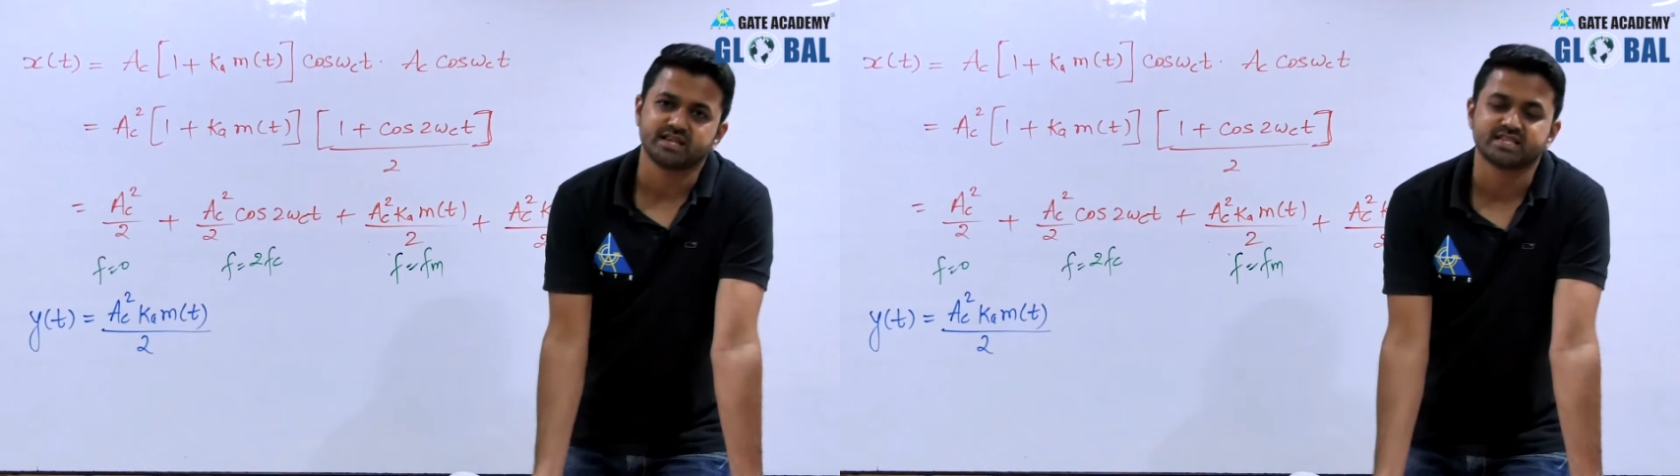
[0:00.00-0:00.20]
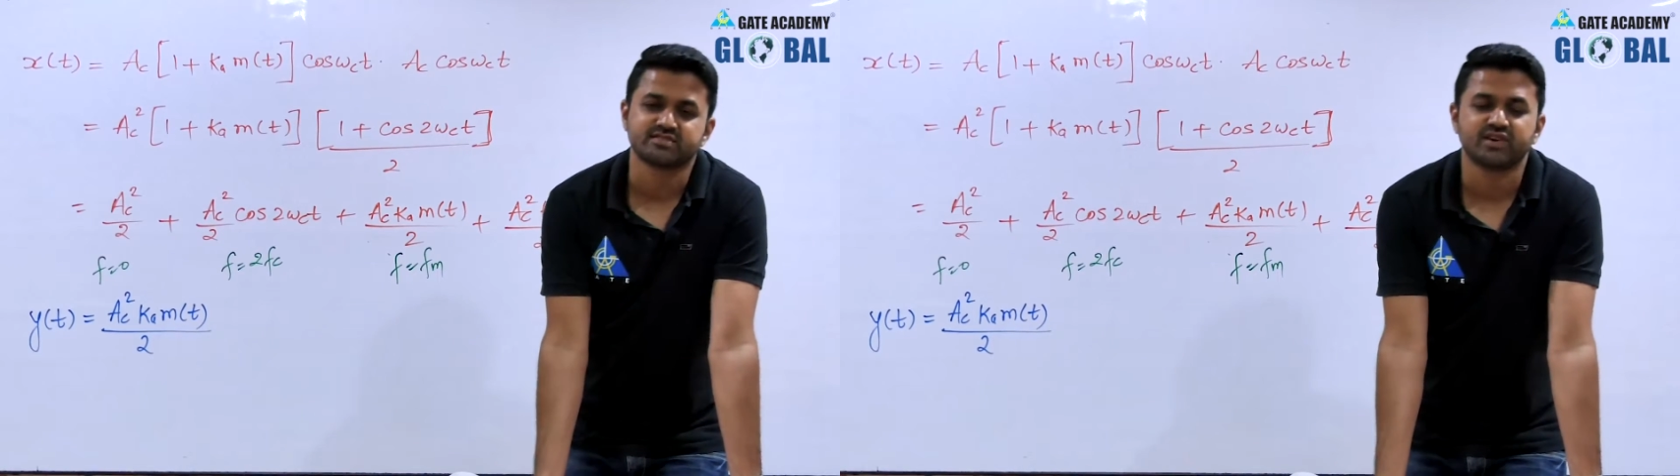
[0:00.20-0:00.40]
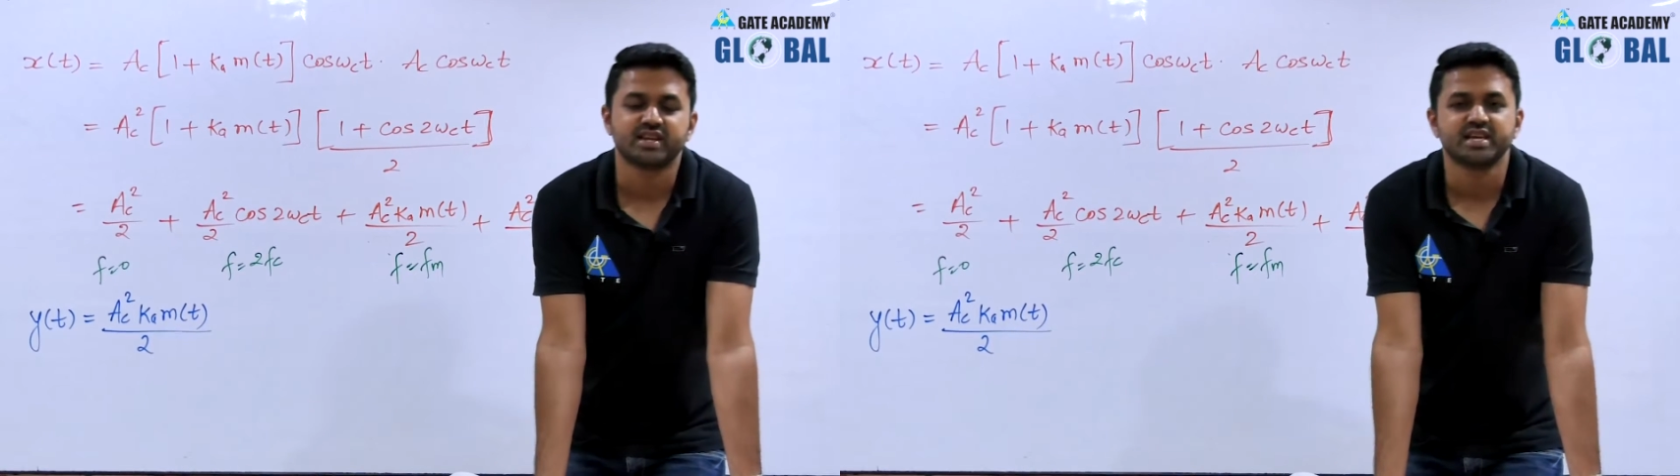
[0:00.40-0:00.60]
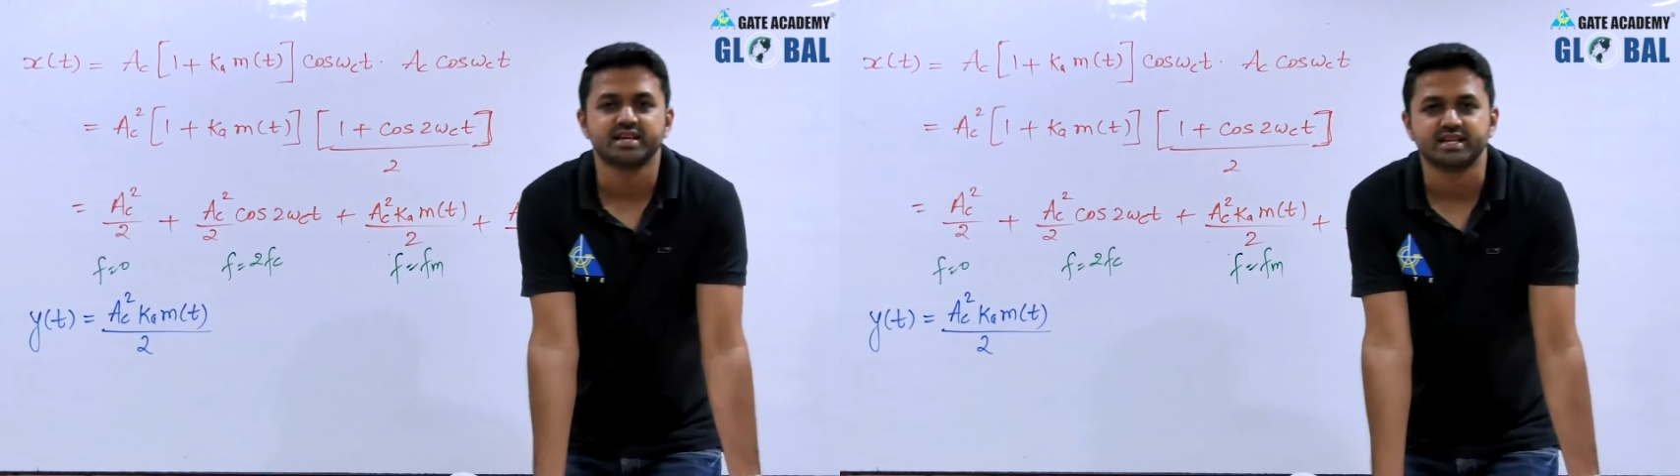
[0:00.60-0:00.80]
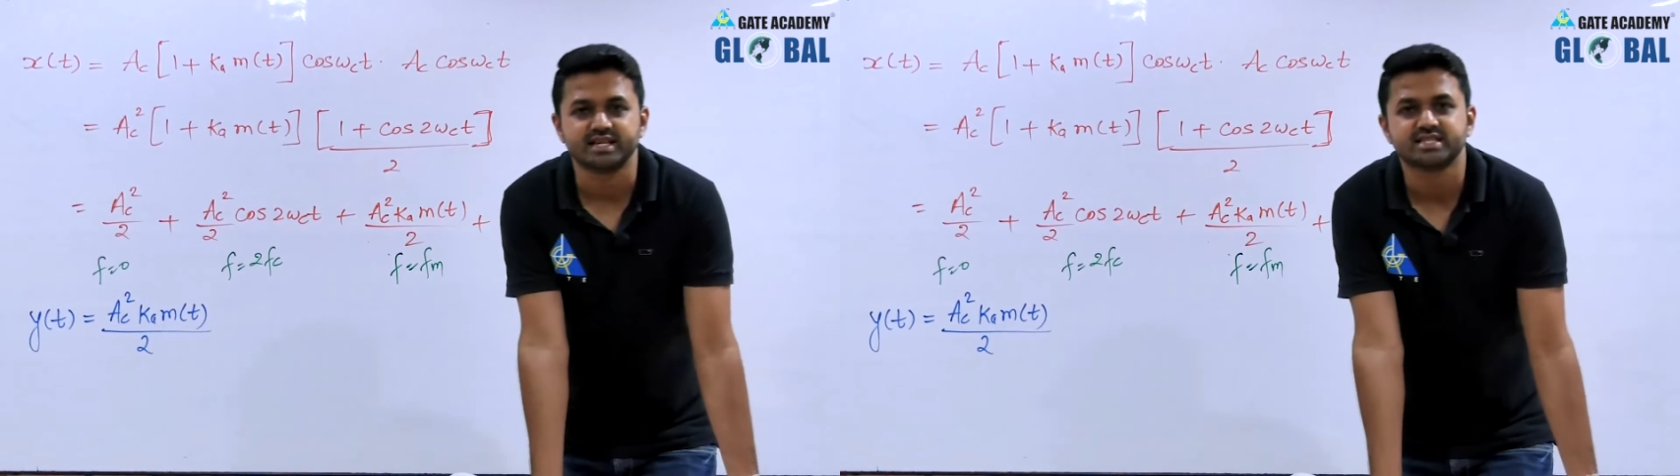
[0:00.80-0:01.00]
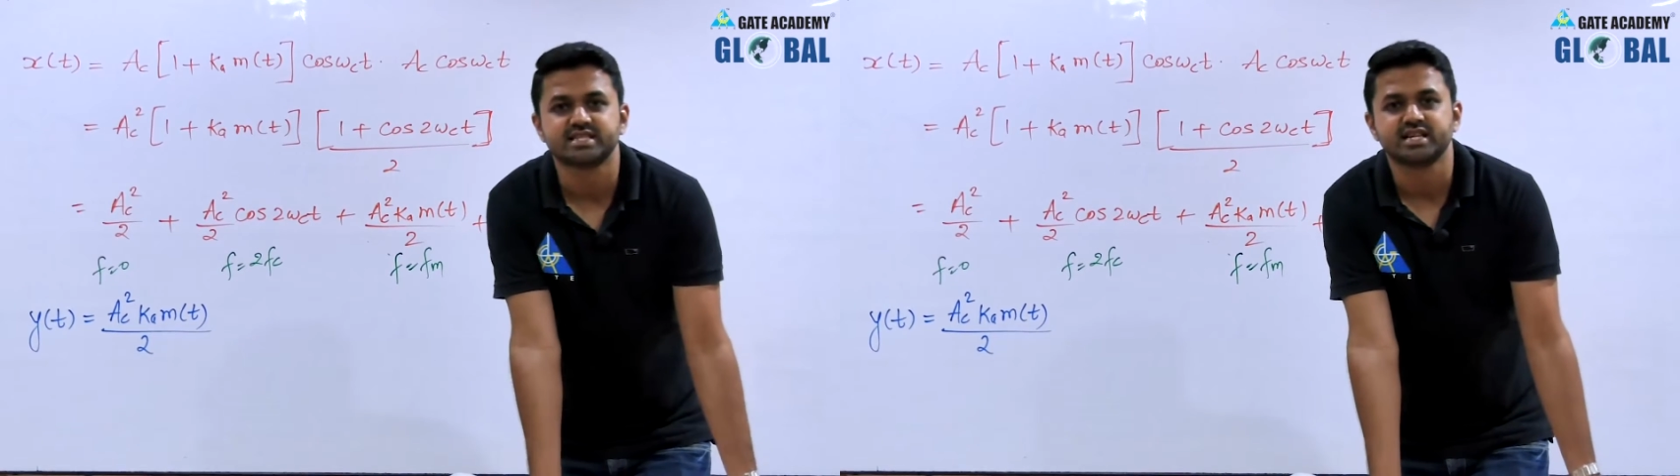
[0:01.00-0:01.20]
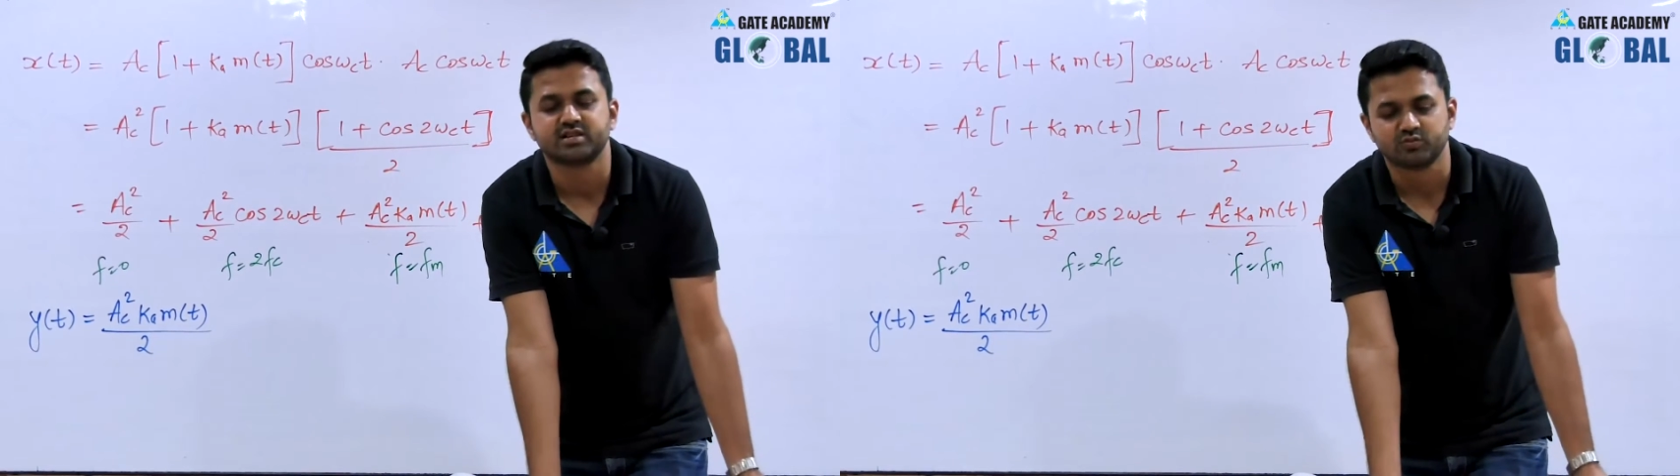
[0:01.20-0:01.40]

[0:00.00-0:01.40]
is very easy